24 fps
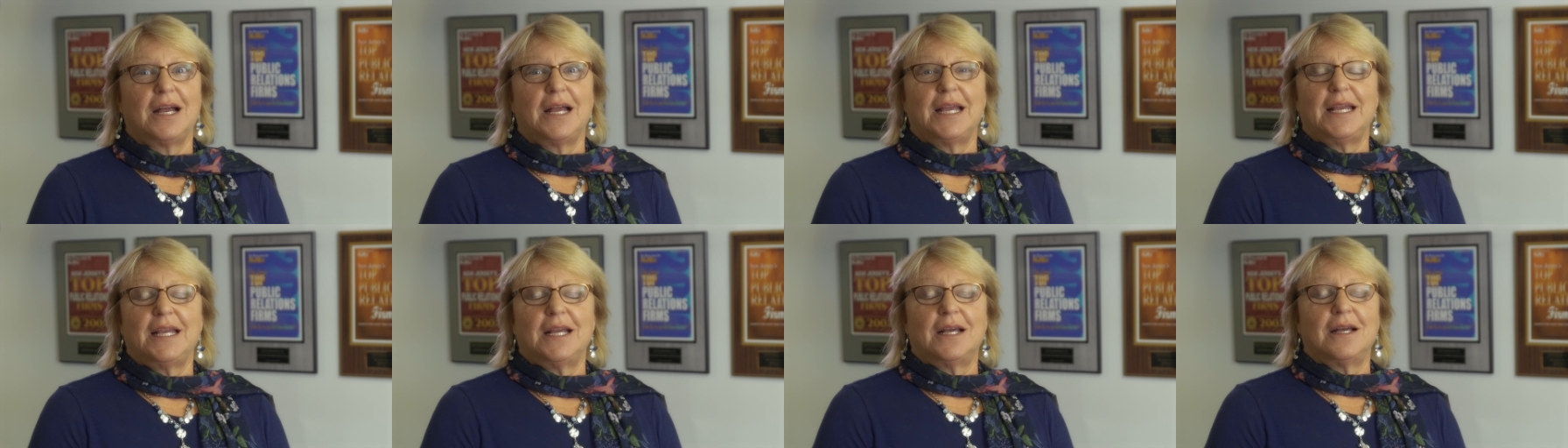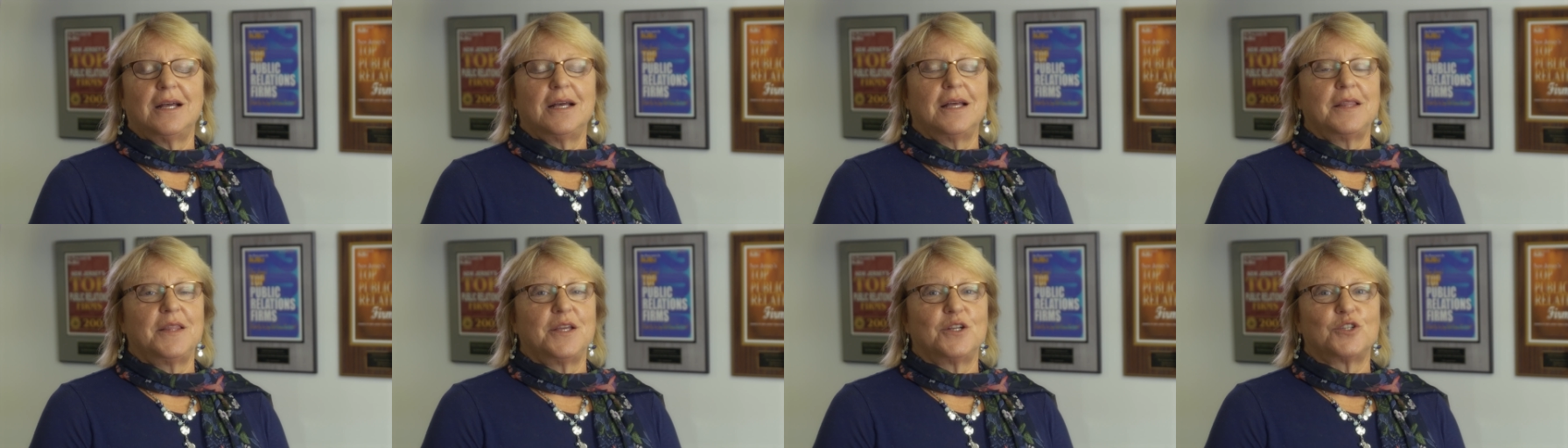
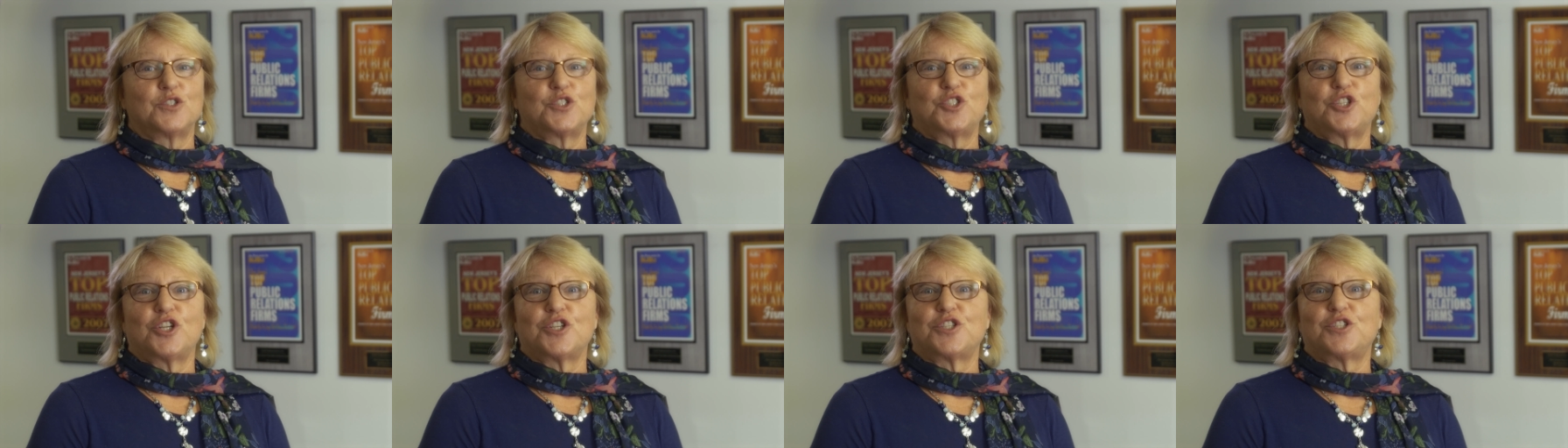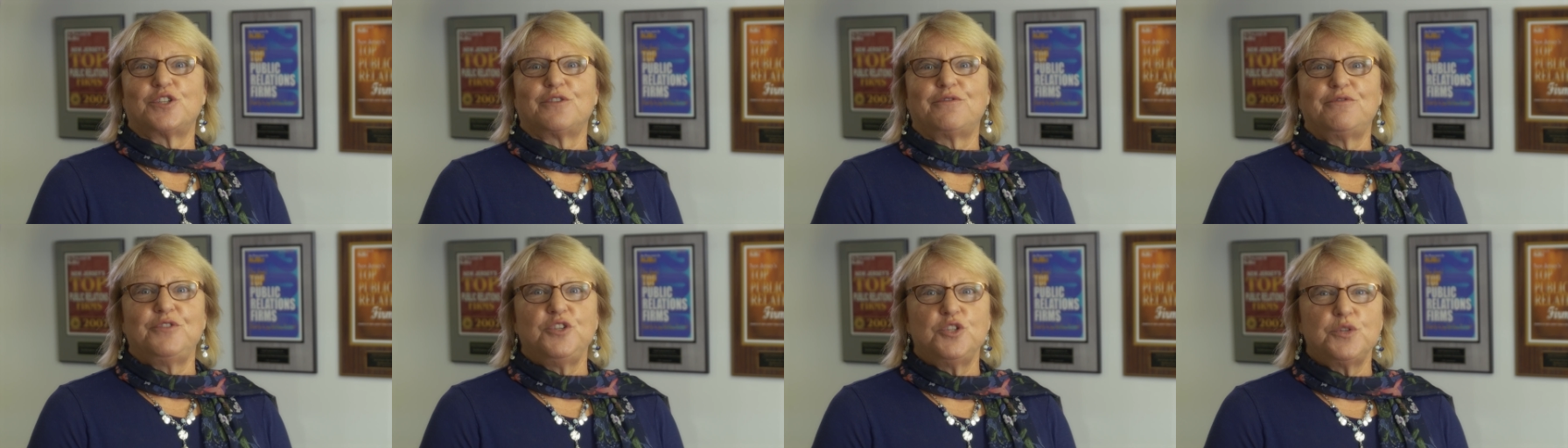Uh, there's just a
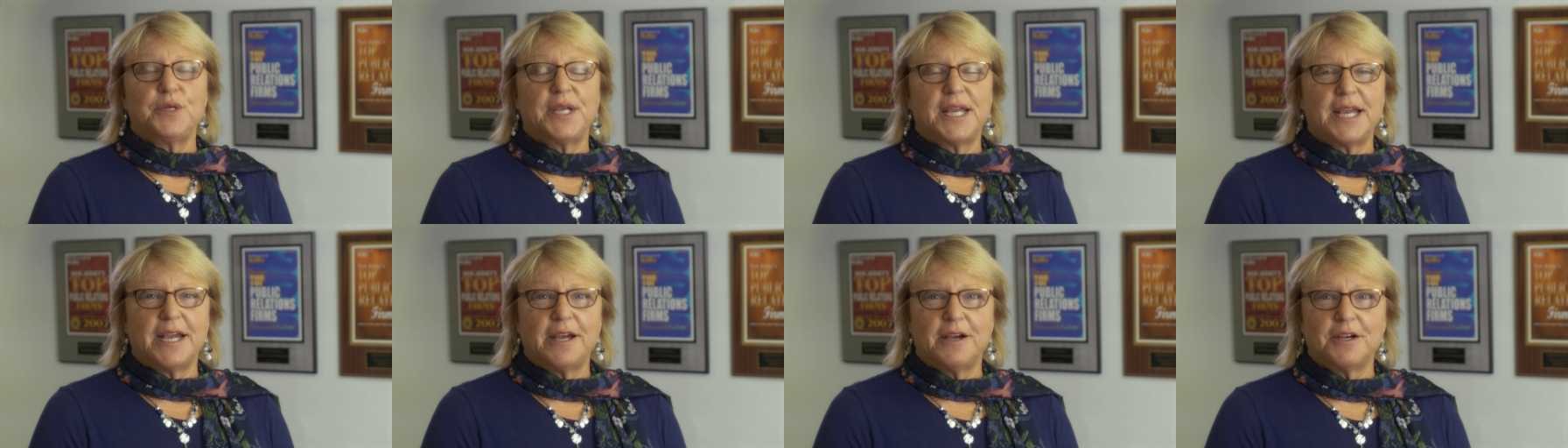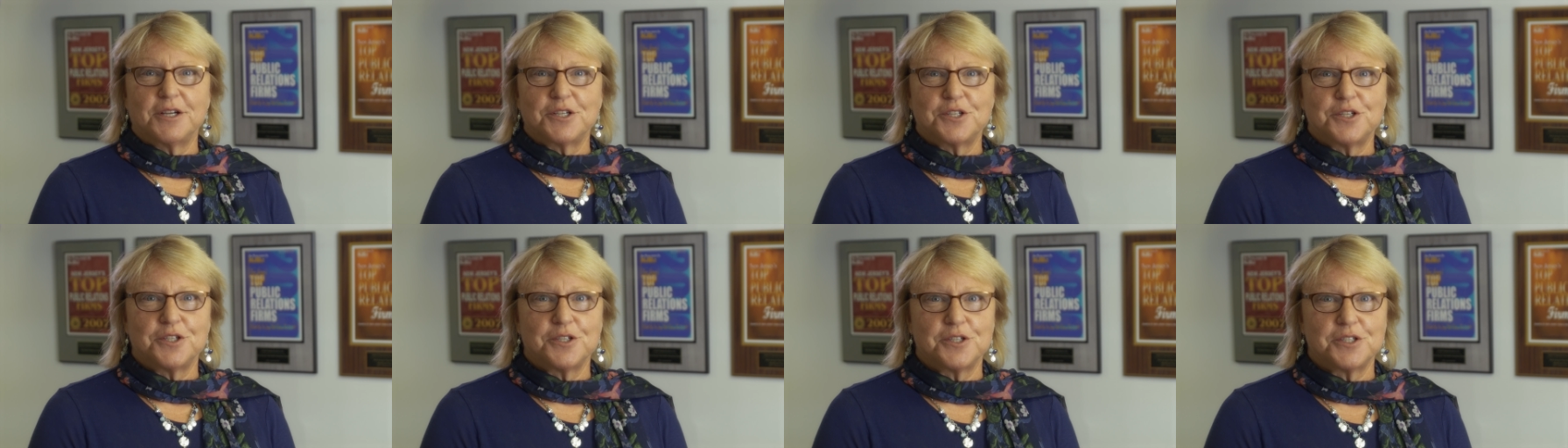few
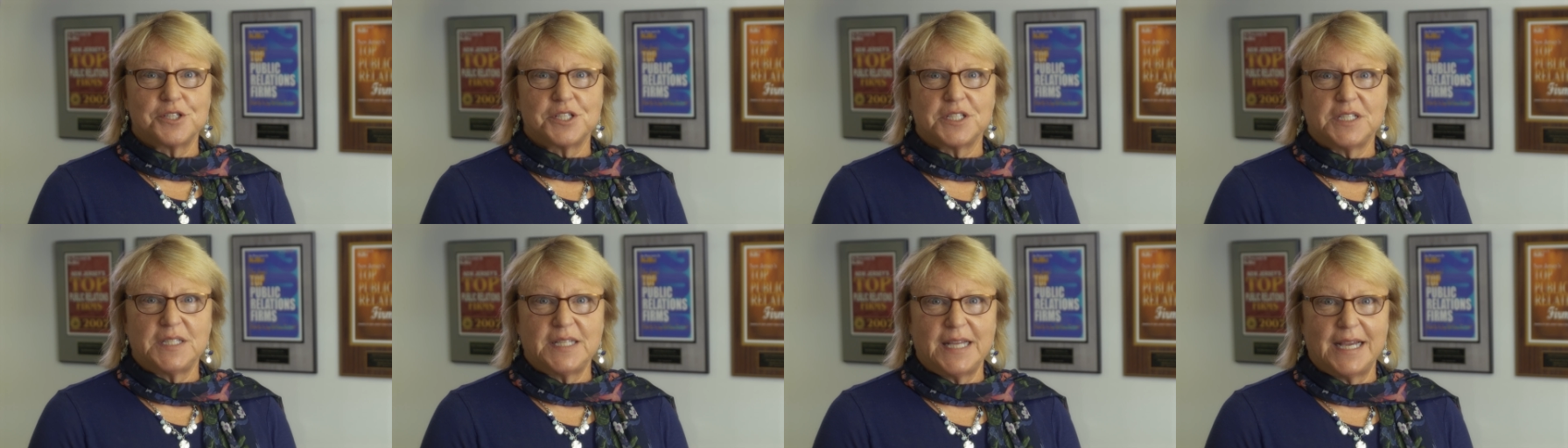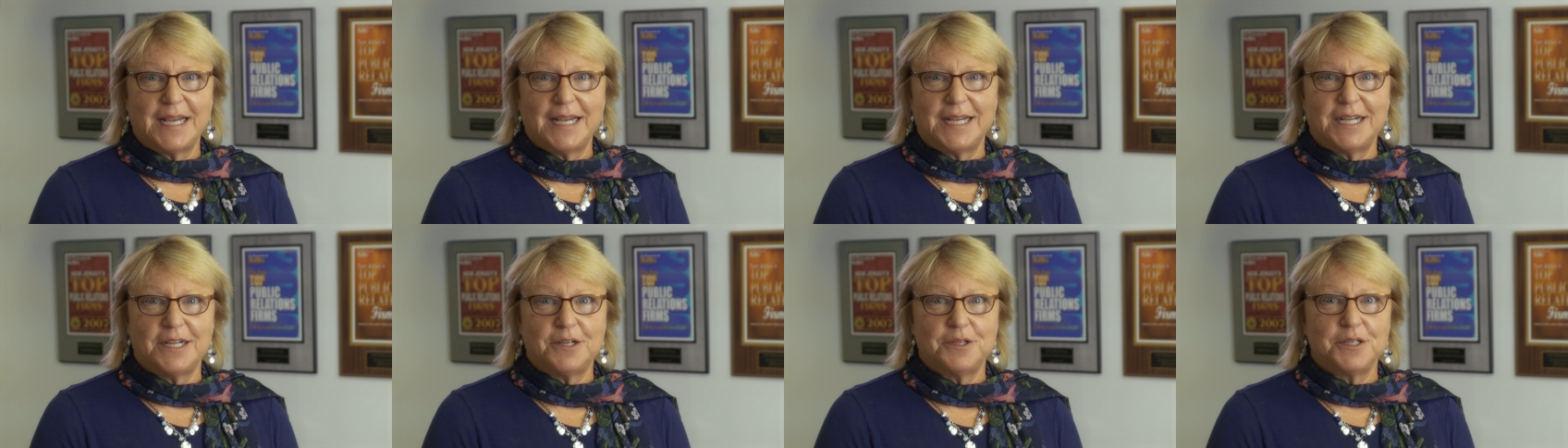characters
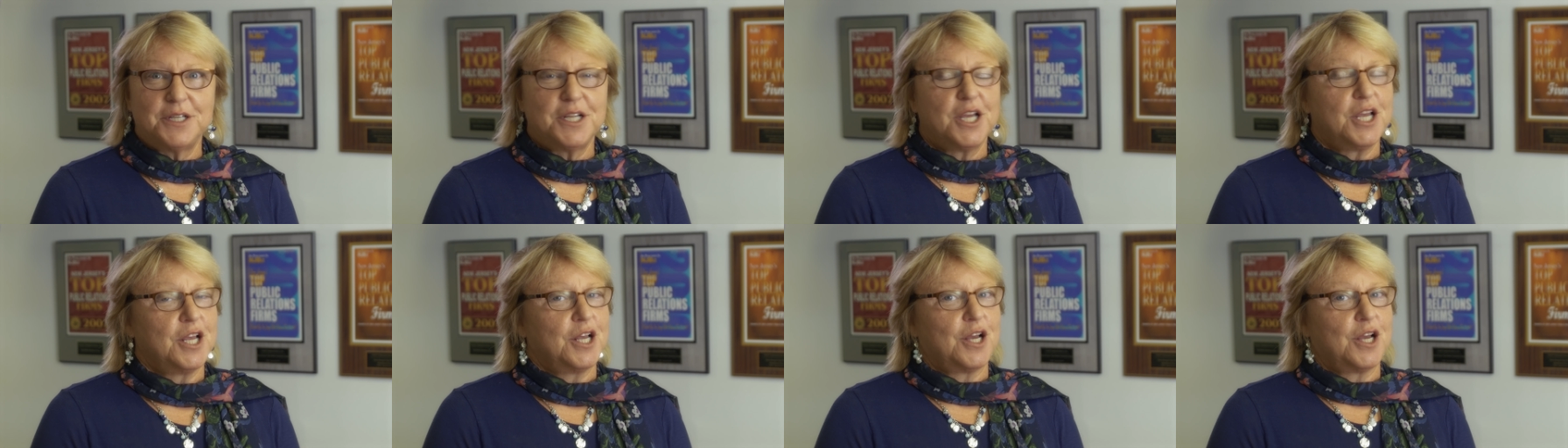allowed,